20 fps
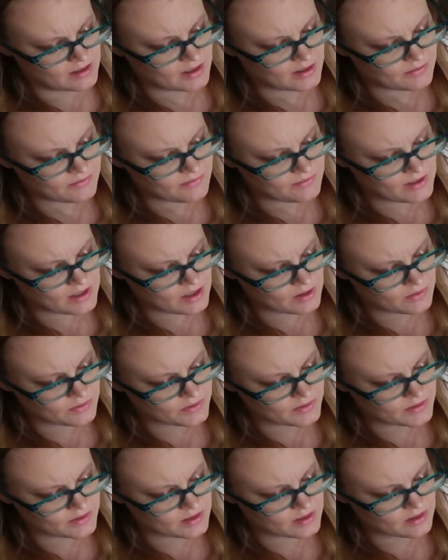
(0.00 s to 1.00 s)
I
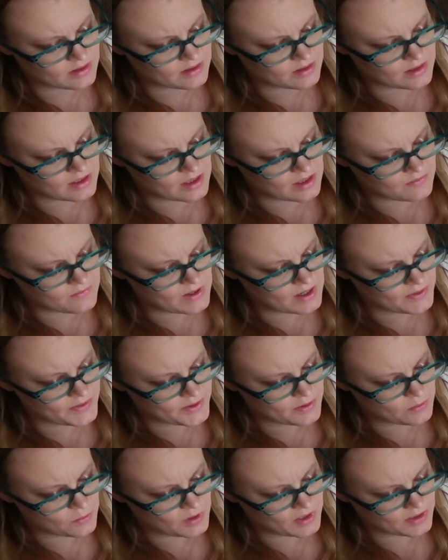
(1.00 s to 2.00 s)

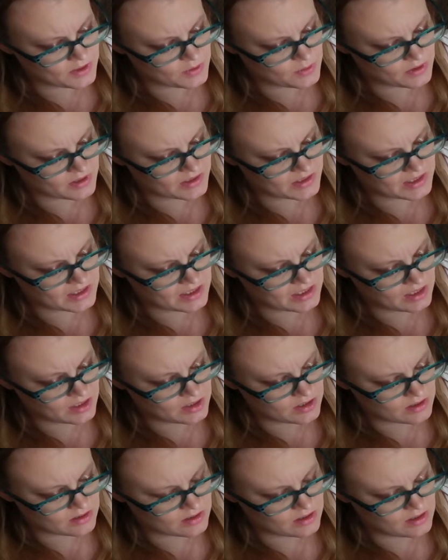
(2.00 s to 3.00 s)
found them while you were in the
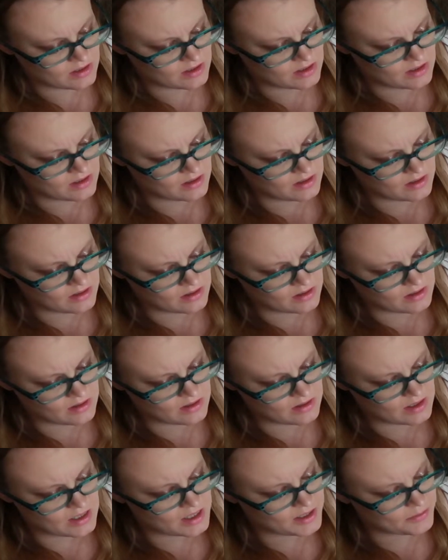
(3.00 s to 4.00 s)
kitchen.
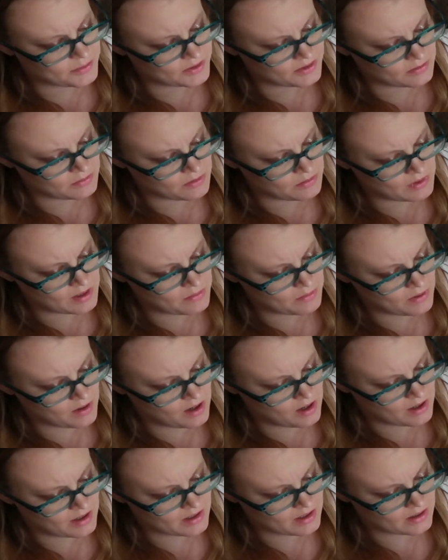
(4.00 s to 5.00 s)
I put them in my
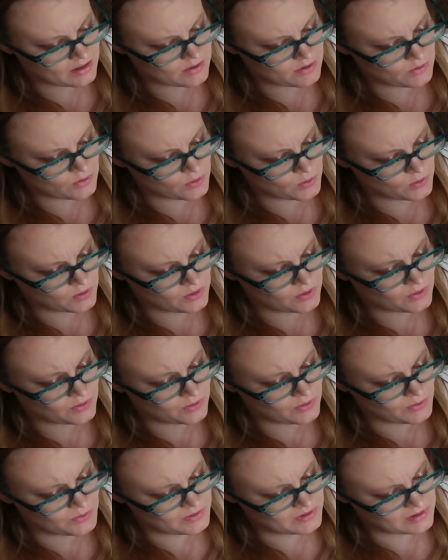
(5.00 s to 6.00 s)
pocket so I wouldn't
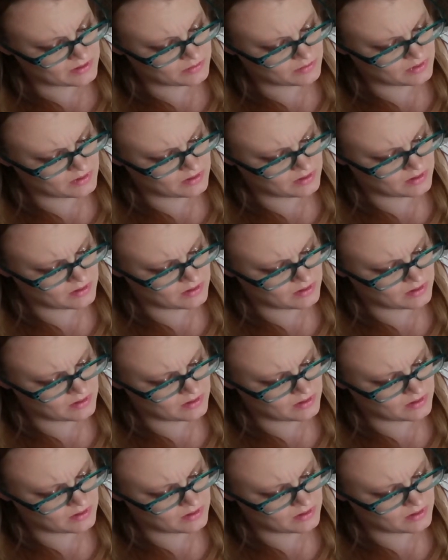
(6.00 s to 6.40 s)
lose them.